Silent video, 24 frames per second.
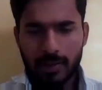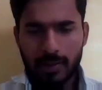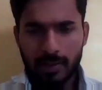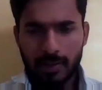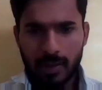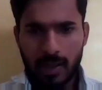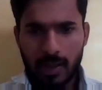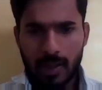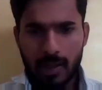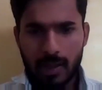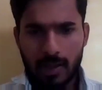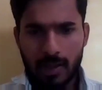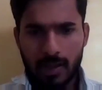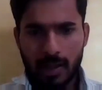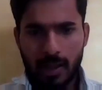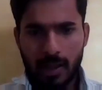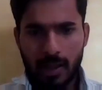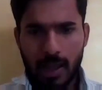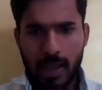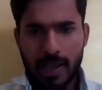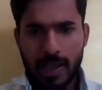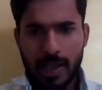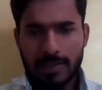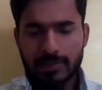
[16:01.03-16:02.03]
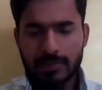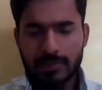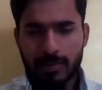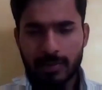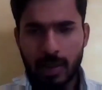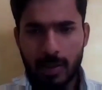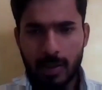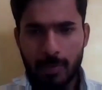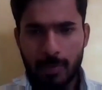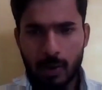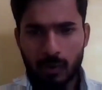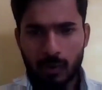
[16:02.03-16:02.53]
think I asked
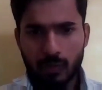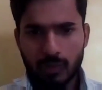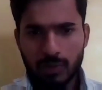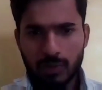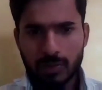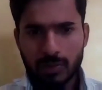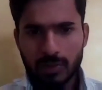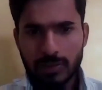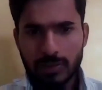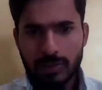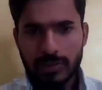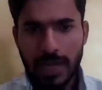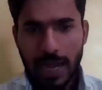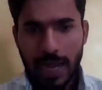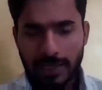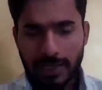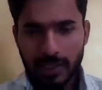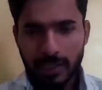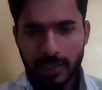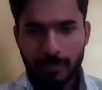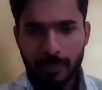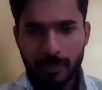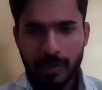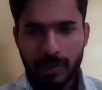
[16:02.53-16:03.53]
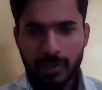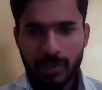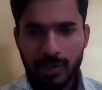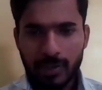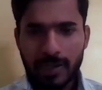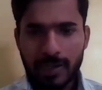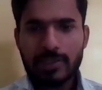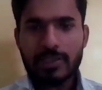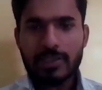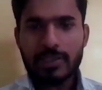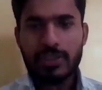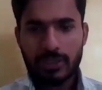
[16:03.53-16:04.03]
about static
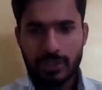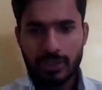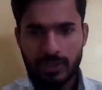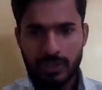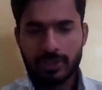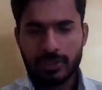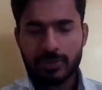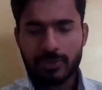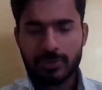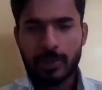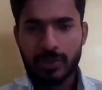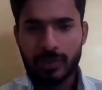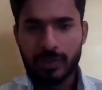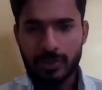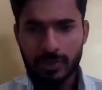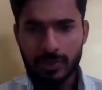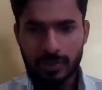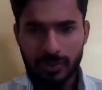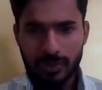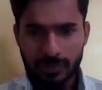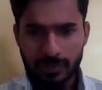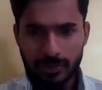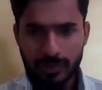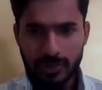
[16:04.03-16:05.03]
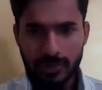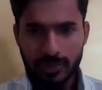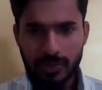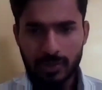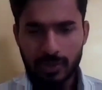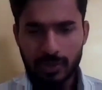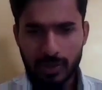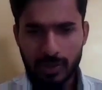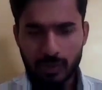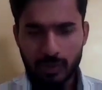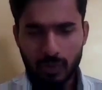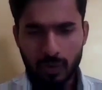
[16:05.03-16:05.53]
method and instance method.
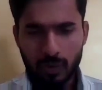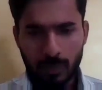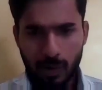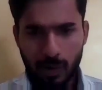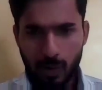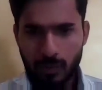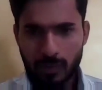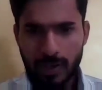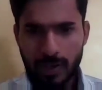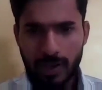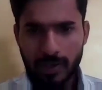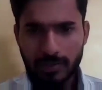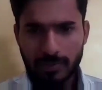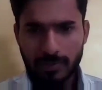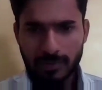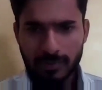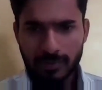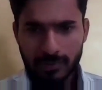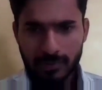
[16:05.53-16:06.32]
You know about that?